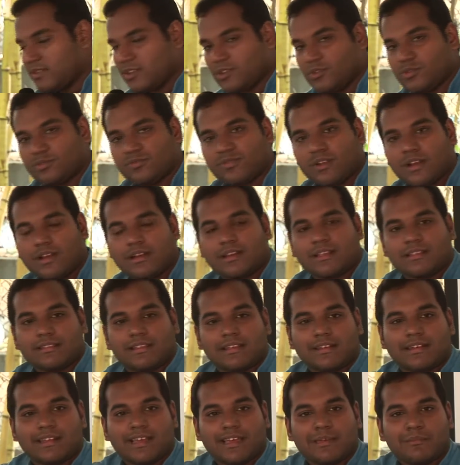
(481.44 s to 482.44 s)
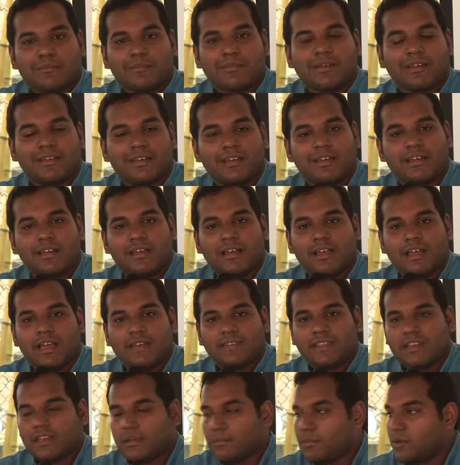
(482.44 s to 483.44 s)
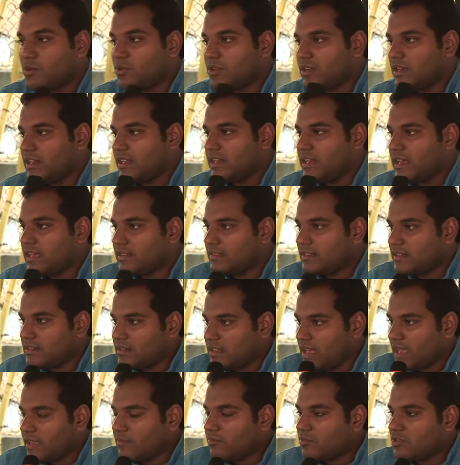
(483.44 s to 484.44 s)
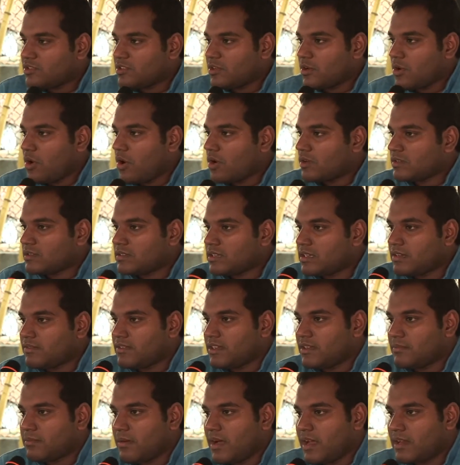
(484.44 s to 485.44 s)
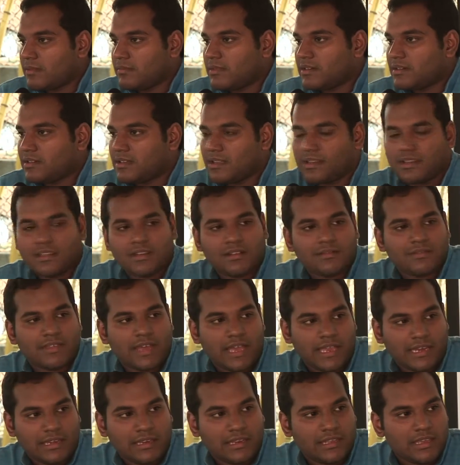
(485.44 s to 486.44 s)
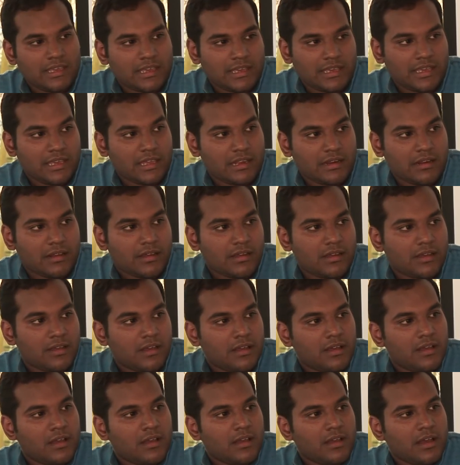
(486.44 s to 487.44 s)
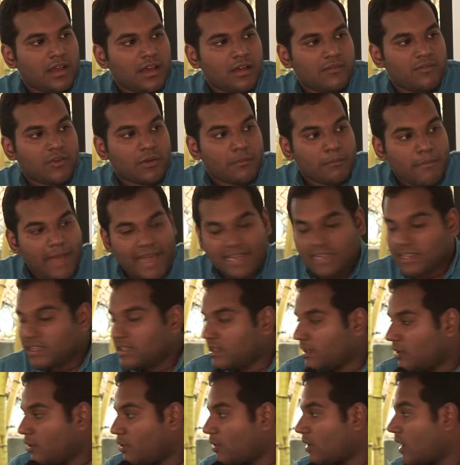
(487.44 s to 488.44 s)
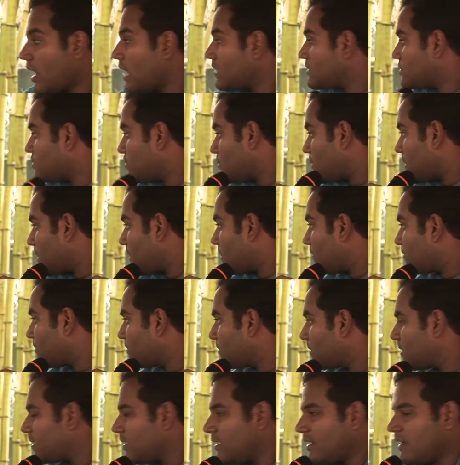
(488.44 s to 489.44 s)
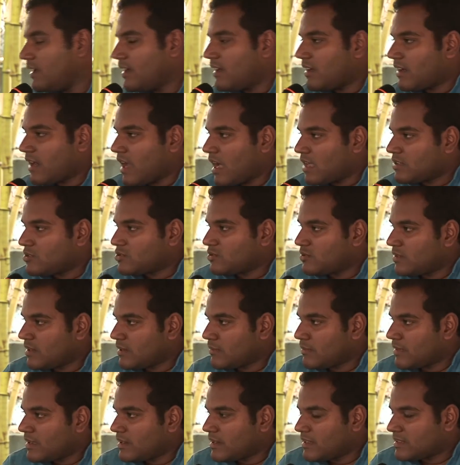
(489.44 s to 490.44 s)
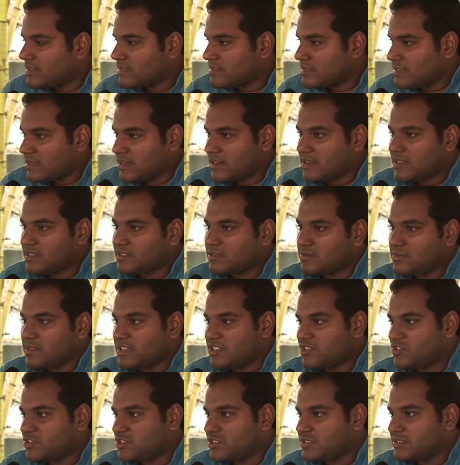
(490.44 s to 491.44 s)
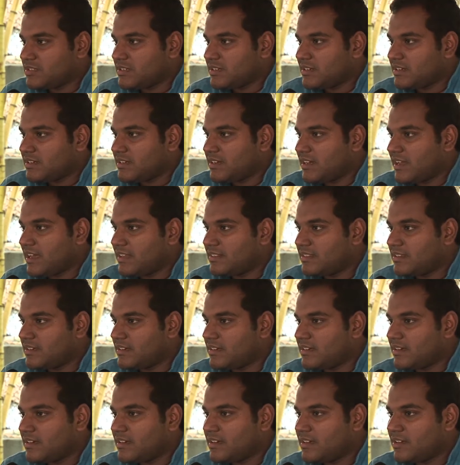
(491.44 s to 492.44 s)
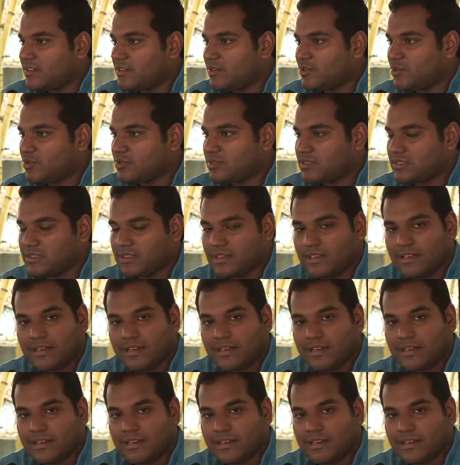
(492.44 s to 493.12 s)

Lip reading: the youth front at that time. And the deputy leader at that time was a long-serving parliamentarian of the ITAK from Battikalo, Rajadurai. Rajadurai made a stirring speech at the youth